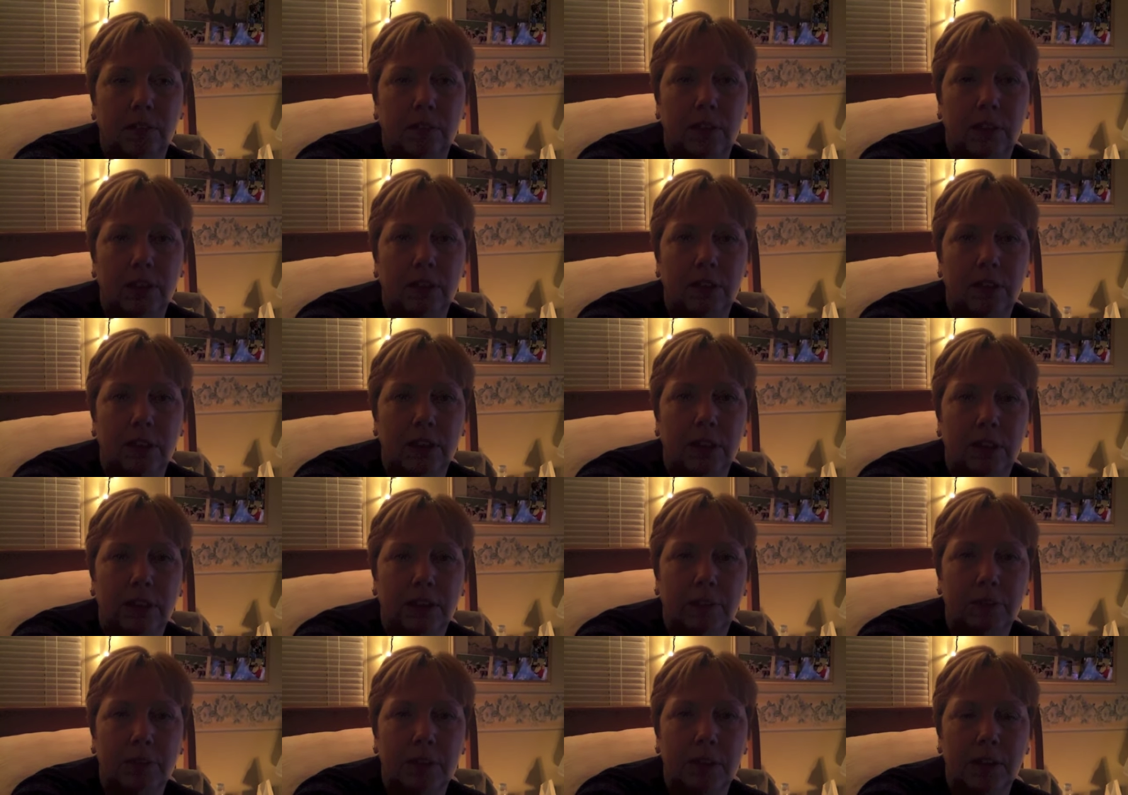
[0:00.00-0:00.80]
I thought I
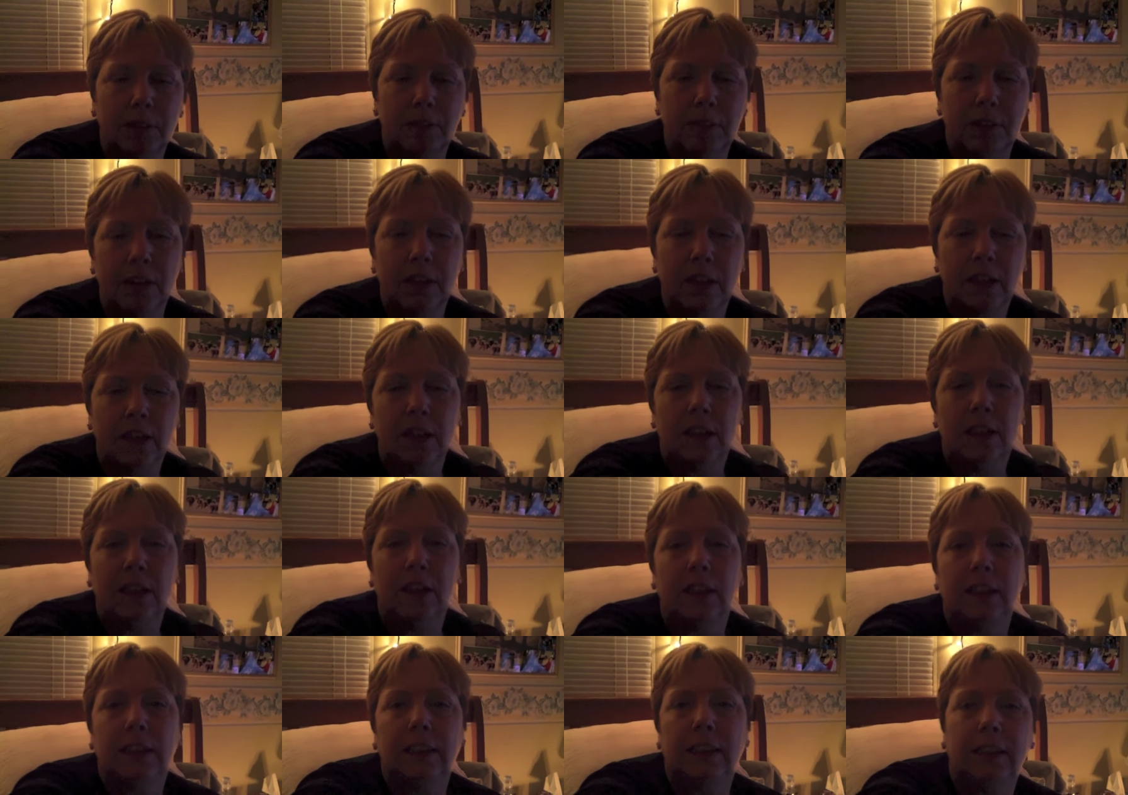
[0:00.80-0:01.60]
heard someone come in.
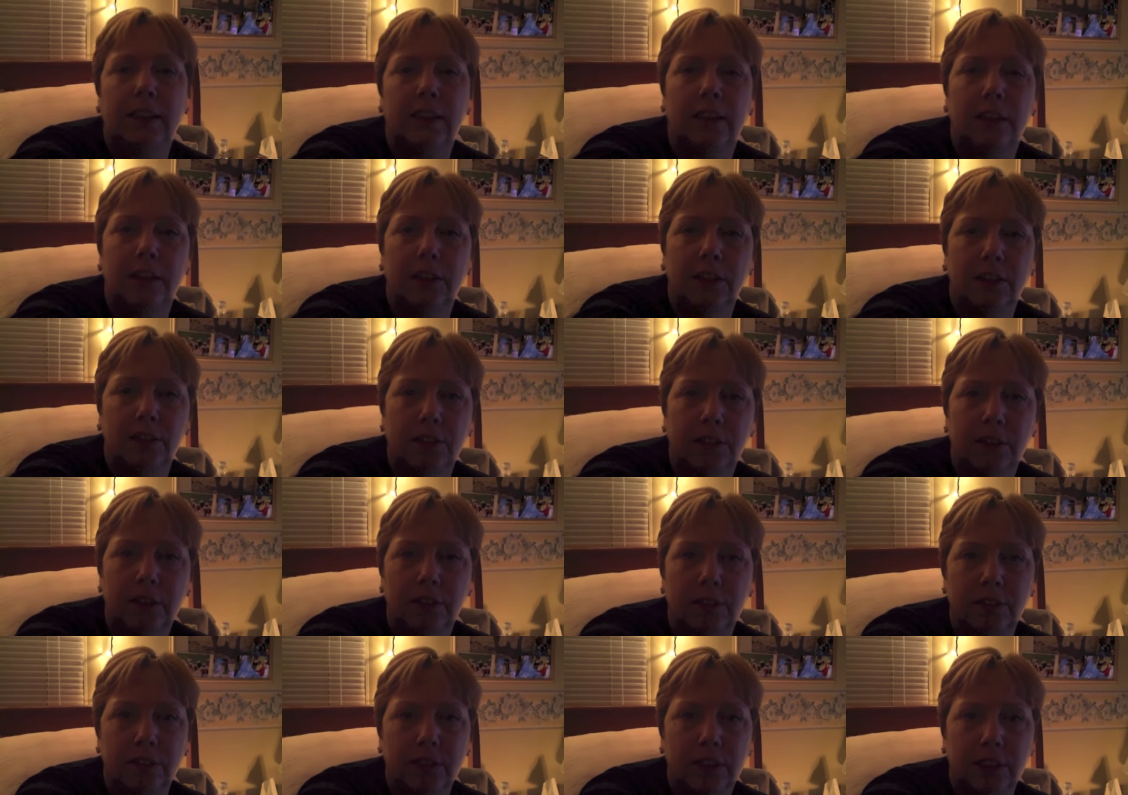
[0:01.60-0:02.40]
He's still in
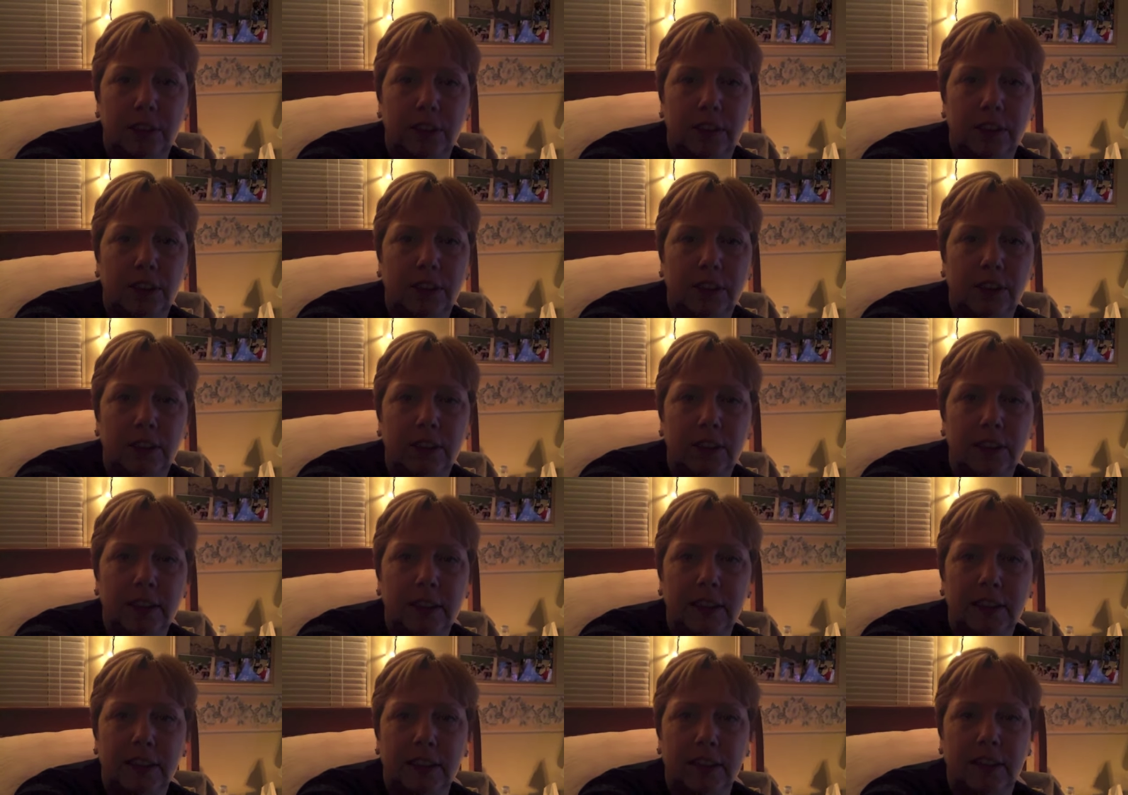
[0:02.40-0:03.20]
critical condition.
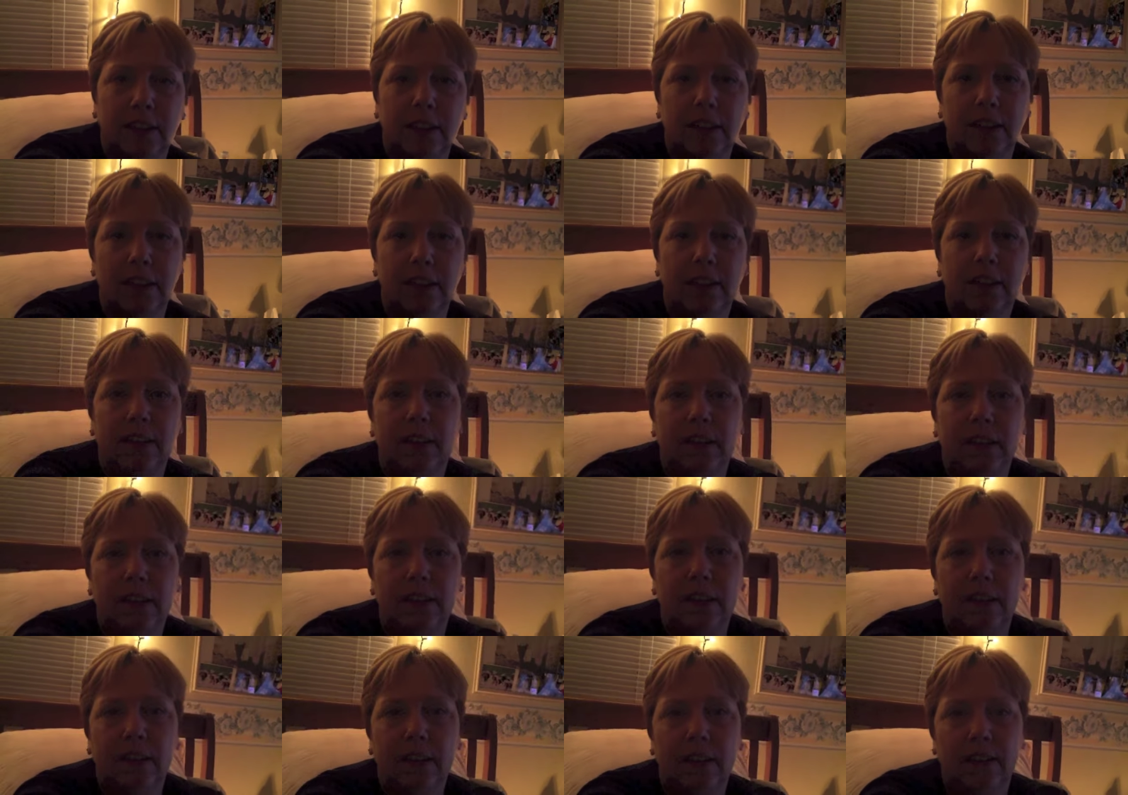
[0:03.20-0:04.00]
He's still in
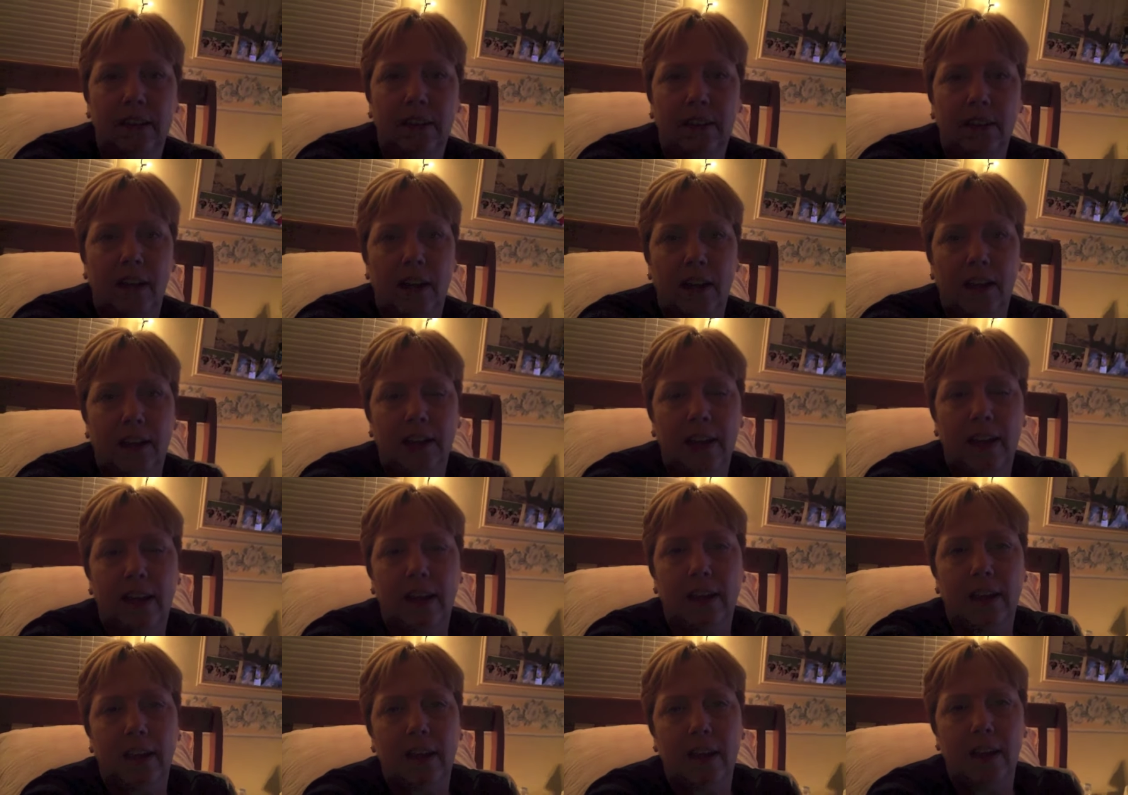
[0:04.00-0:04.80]
the
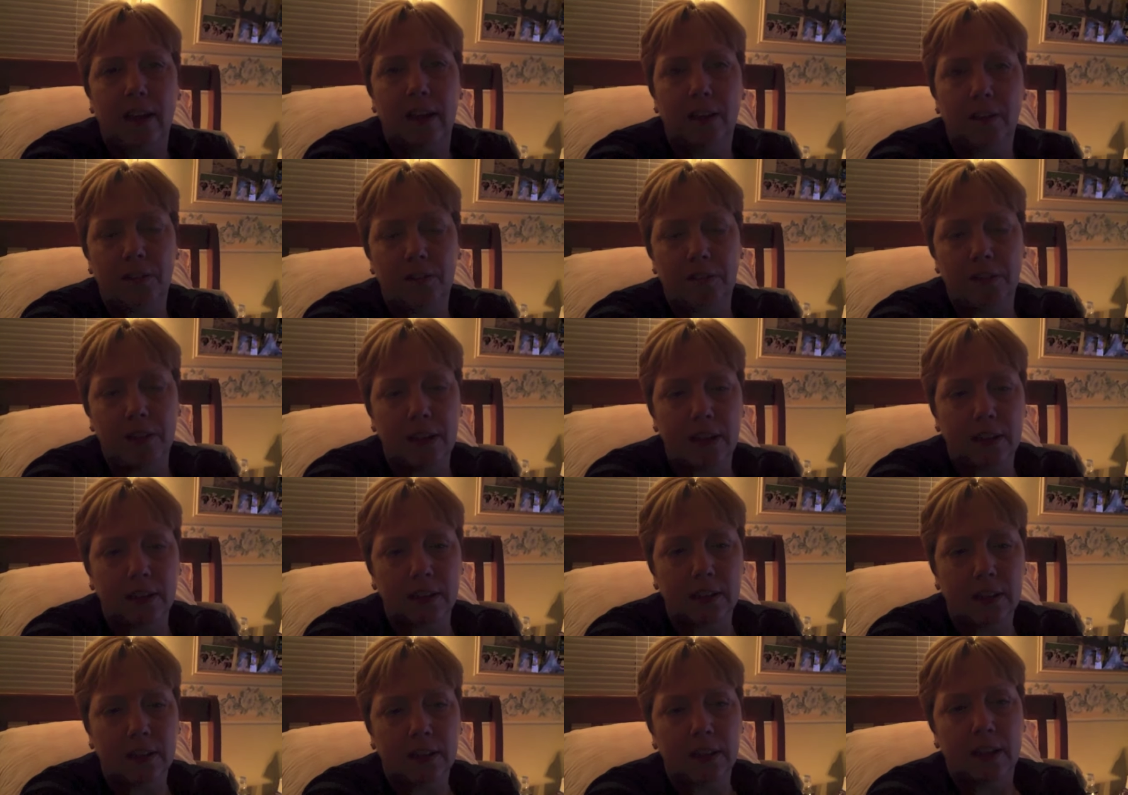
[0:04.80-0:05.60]
cardiac care
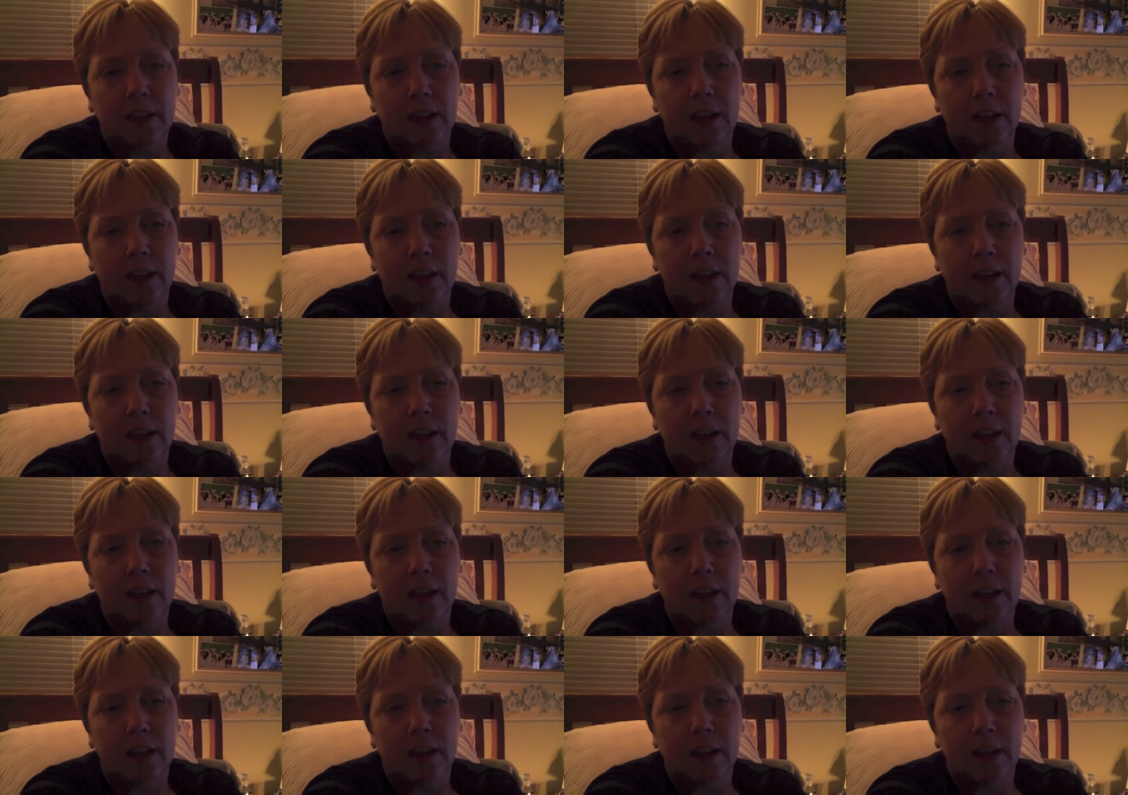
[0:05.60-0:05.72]
unit,